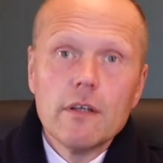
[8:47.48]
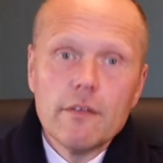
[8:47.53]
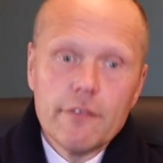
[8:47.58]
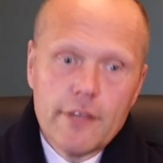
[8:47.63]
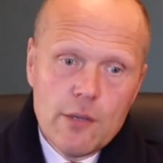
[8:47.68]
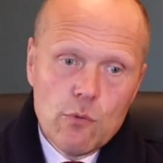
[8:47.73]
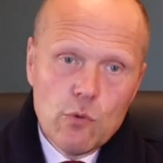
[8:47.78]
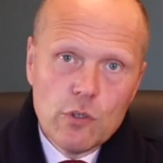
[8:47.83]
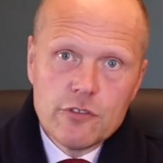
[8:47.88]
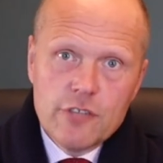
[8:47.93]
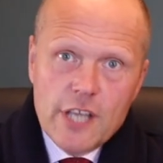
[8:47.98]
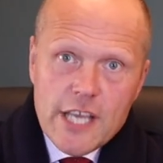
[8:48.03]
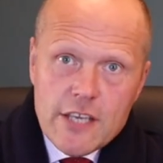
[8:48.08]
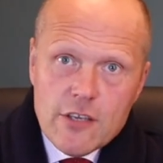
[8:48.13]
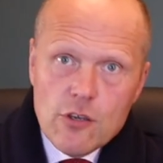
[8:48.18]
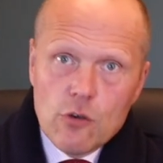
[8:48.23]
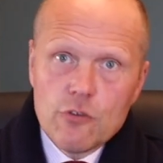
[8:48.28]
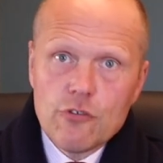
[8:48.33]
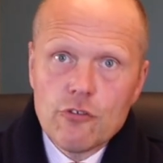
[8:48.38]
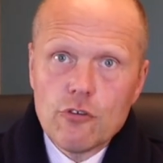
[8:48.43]
They will
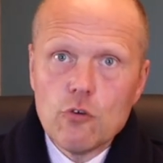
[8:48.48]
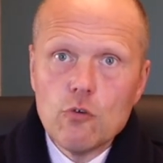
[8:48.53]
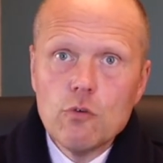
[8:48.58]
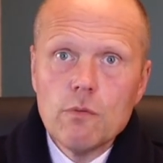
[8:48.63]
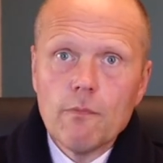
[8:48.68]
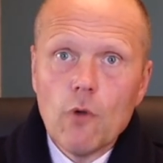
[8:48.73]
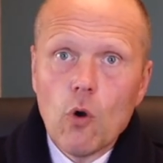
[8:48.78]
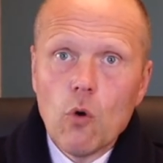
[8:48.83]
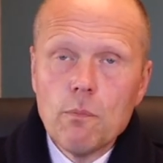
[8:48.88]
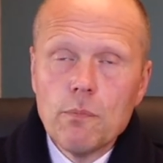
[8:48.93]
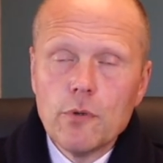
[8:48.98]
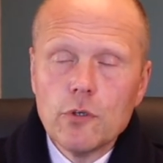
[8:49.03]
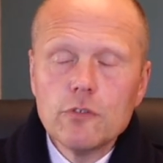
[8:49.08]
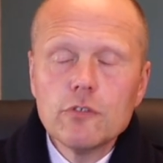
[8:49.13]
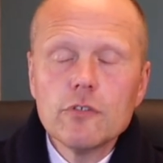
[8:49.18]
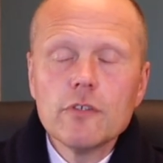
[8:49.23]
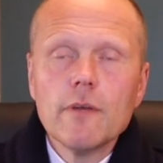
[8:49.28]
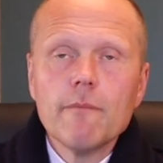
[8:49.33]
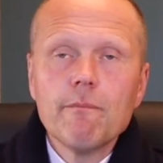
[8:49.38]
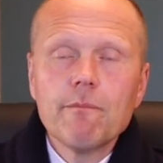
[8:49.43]
take your shoe or
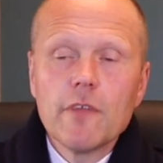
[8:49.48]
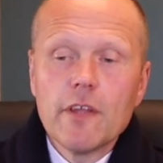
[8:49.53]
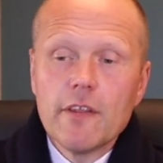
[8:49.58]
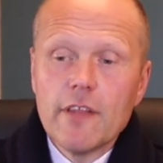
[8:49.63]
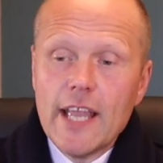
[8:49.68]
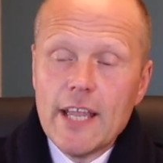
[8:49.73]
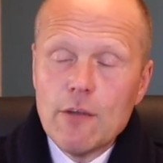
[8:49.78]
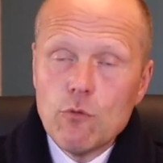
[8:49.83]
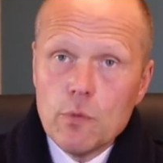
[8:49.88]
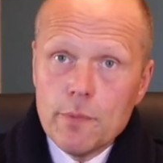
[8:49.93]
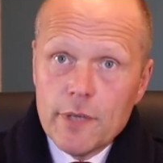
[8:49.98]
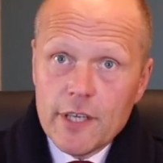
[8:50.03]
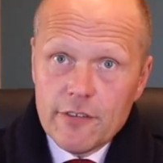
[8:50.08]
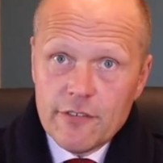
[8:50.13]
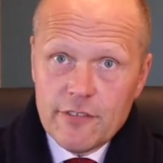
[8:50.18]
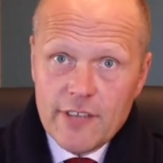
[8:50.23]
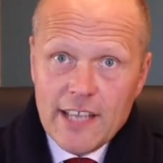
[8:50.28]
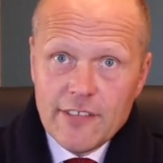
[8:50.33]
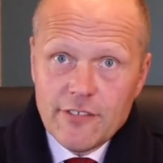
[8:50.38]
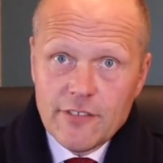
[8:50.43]
boot. It will be
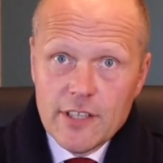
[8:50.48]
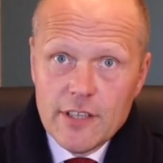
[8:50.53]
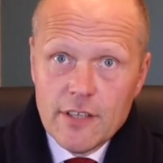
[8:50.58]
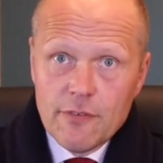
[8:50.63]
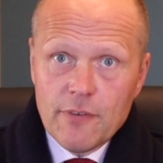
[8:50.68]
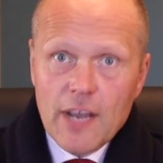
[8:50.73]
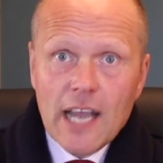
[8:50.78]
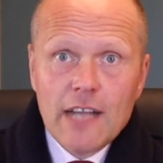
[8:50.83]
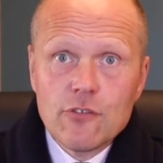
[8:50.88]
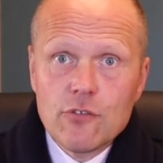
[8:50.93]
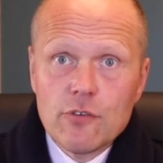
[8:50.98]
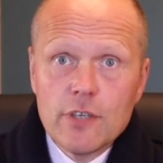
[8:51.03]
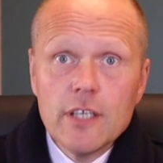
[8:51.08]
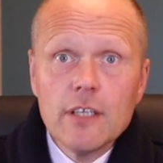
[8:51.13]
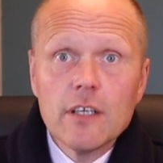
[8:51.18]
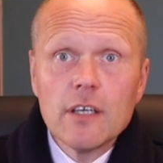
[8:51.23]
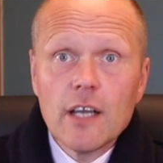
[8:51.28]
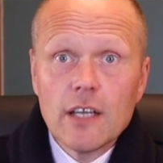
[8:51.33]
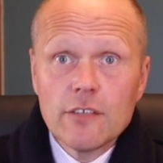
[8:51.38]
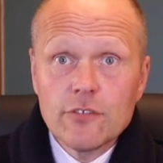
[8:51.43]
assessed in the
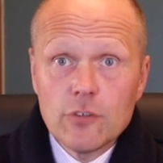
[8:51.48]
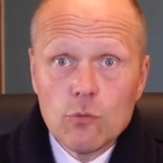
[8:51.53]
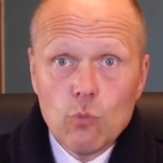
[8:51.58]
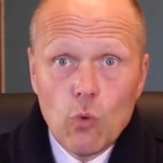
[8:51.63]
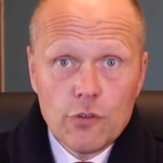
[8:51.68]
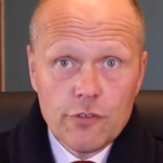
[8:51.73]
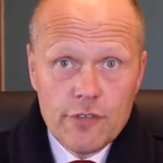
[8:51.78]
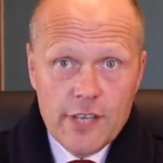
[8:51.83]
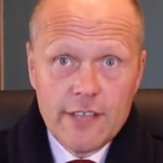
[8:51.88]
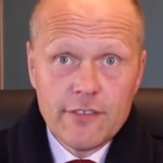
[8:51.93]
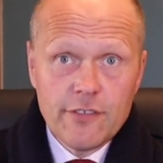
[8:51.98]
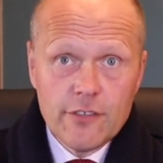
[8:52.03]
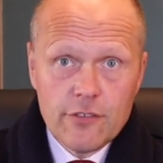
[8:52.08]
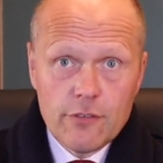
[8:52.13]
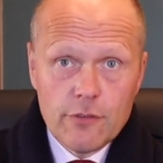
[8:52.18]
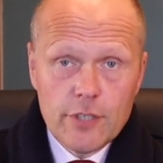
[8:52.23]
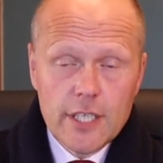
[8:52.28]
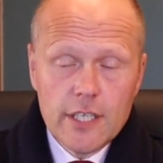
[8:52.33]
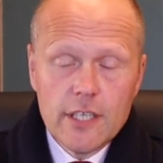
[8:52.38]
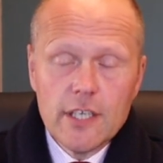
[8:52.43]
factory as to what's
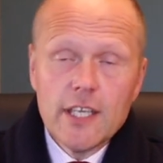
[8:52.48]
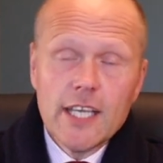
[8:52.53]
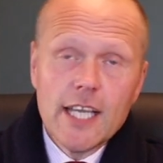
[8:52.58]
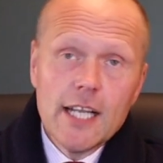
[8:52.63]
necessary.